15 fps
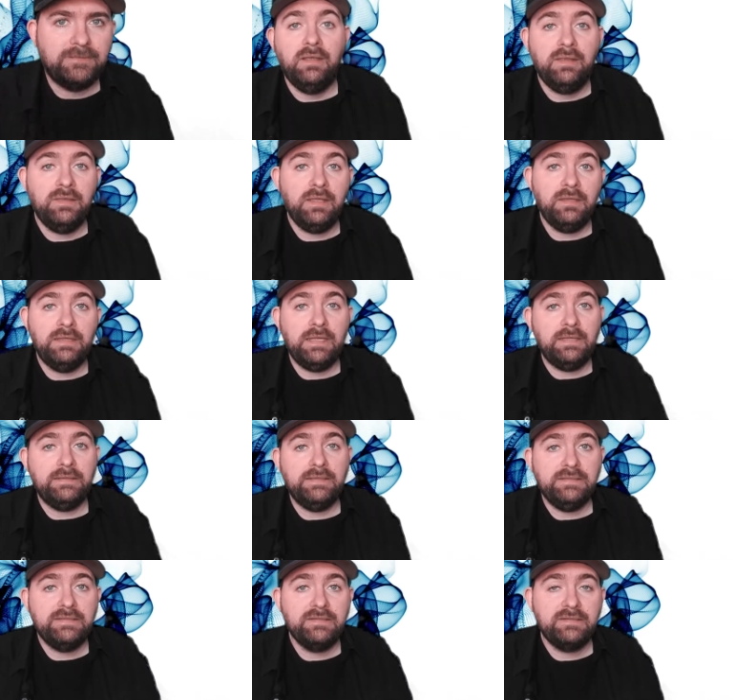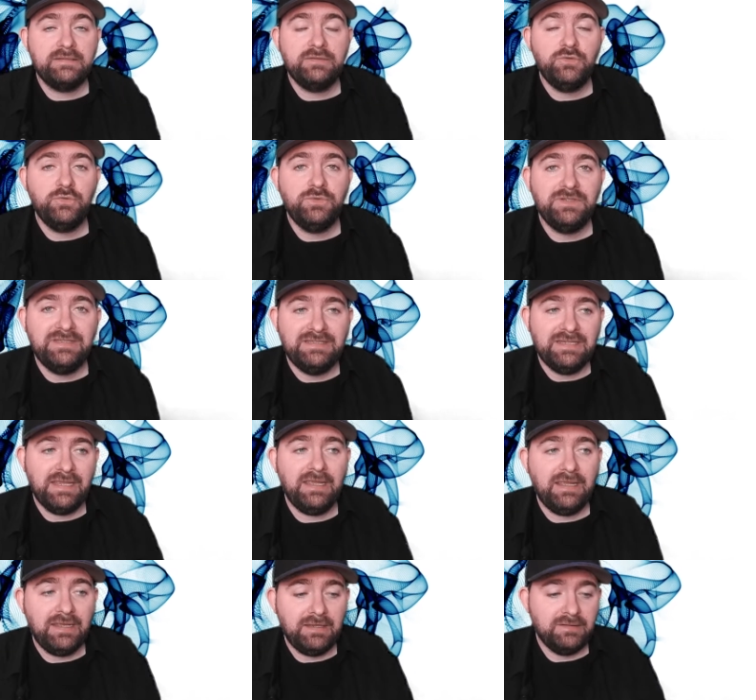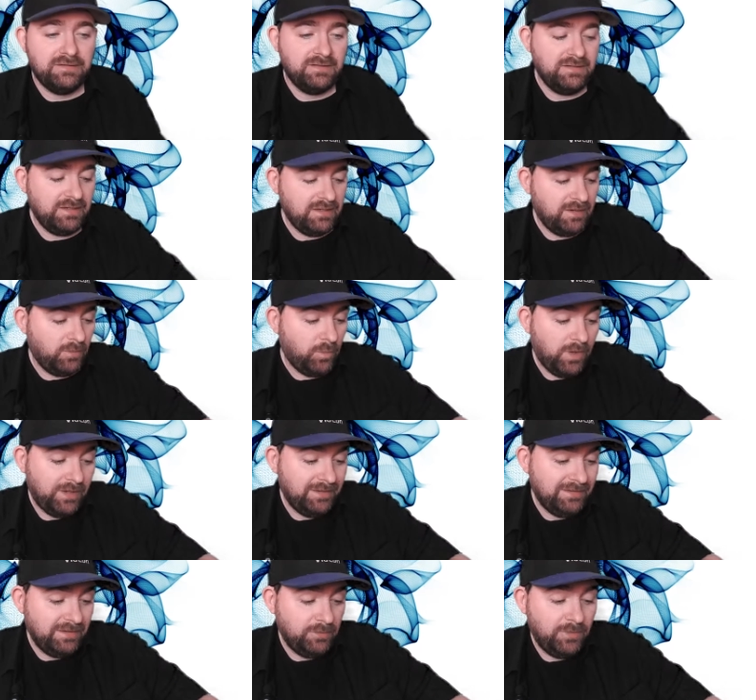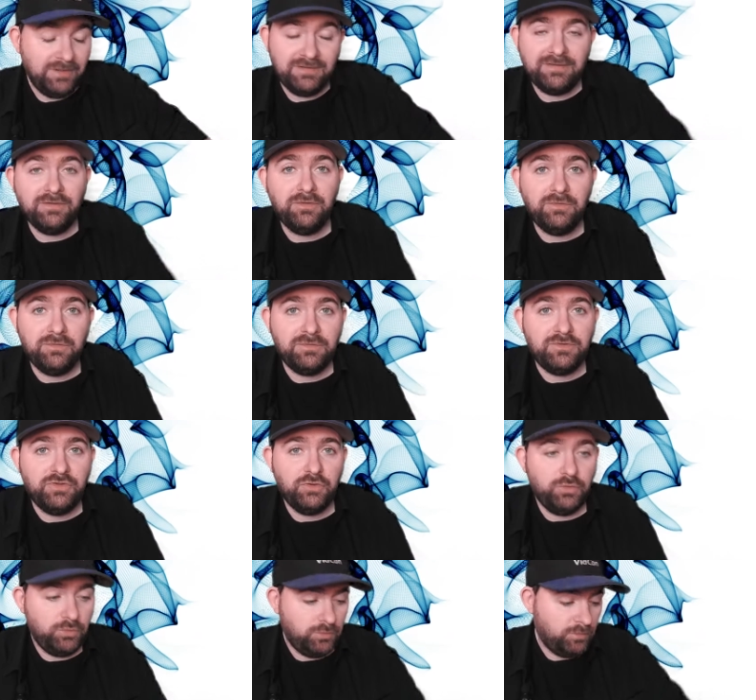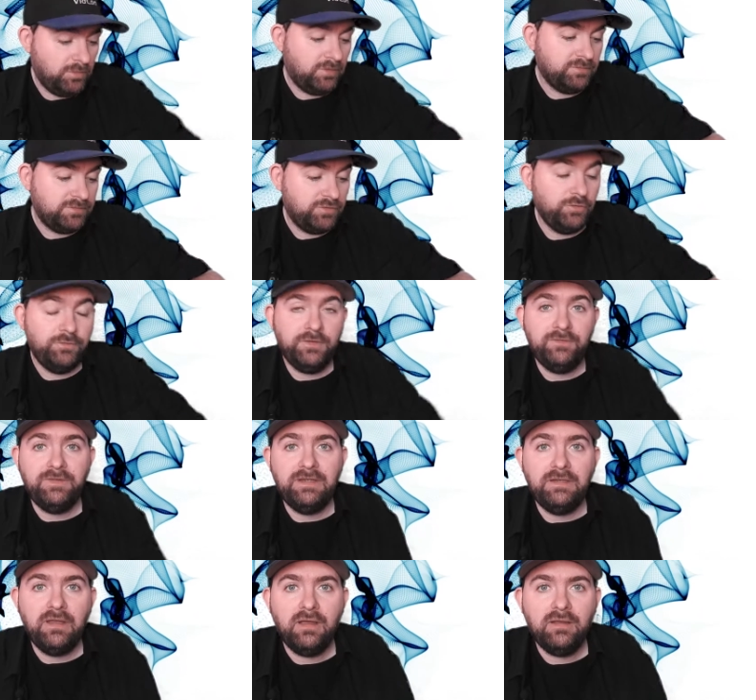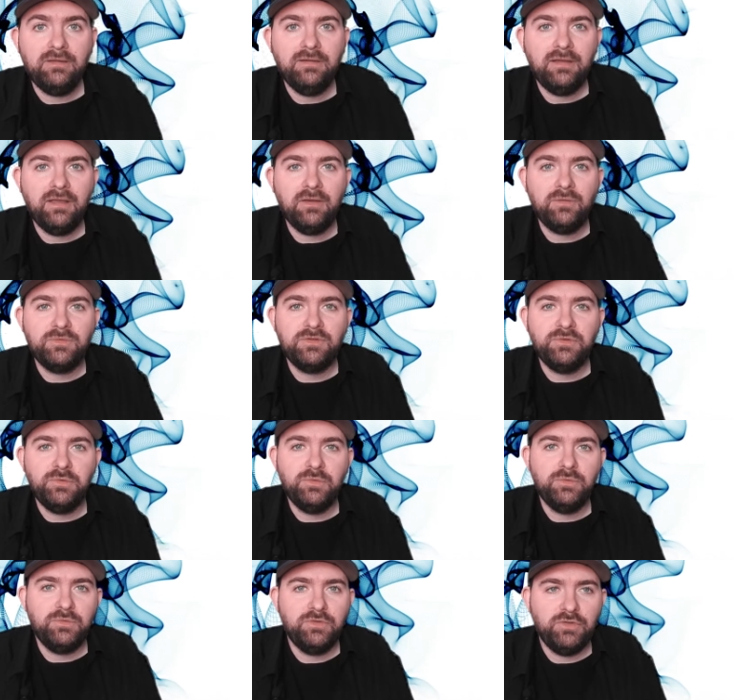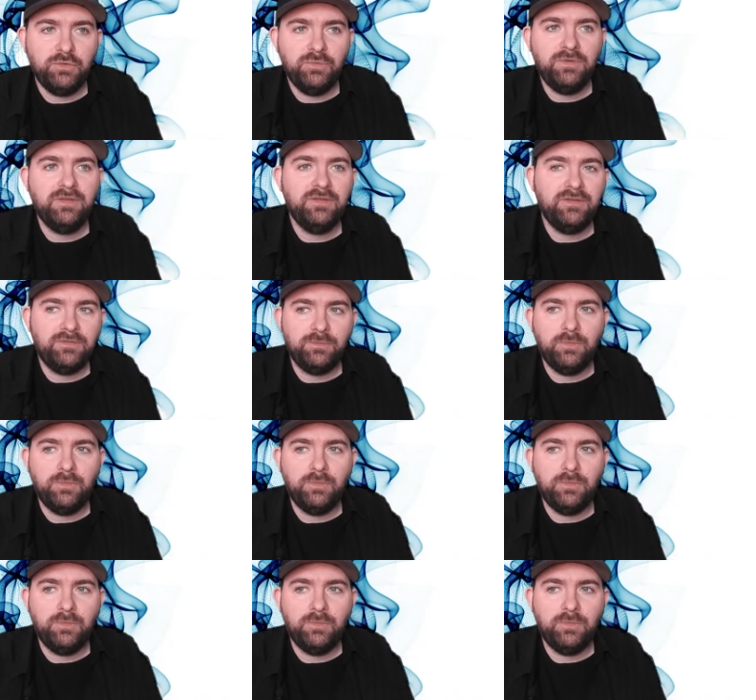And then that leads us to today. Today, why did I wait till 2, well, 2.59 now to do this?